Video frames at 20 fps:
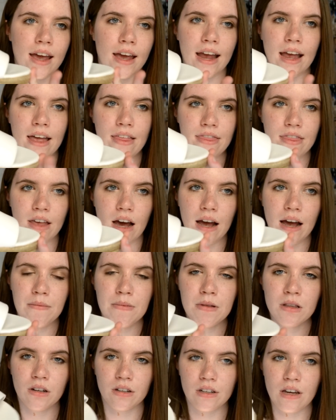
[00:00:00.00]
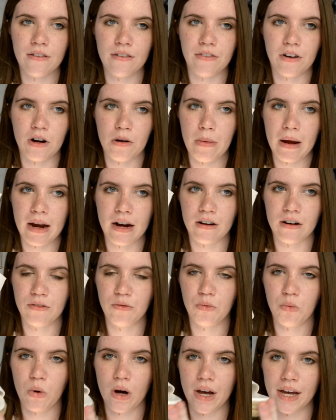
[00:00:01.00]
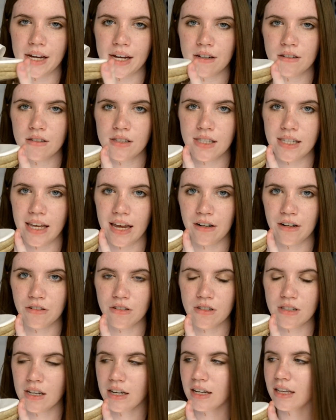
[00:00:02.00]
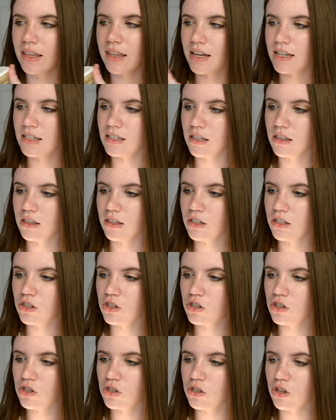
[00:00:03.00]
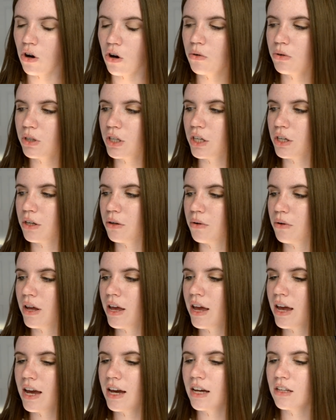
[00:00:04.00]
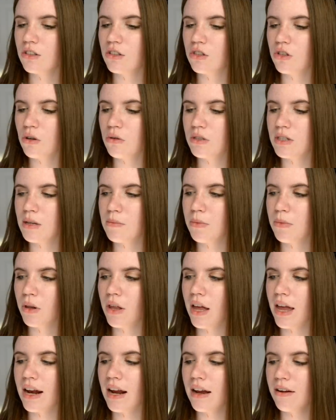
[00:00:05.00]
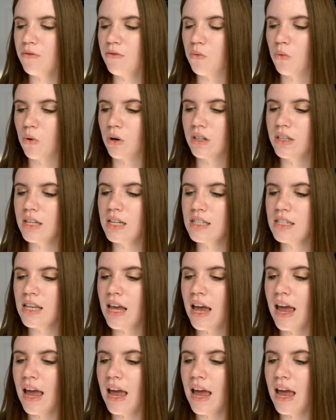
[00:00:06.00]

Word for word: and I've been looking for a pair of white sandals like this, and this is so cute and so simple, and I've worn this,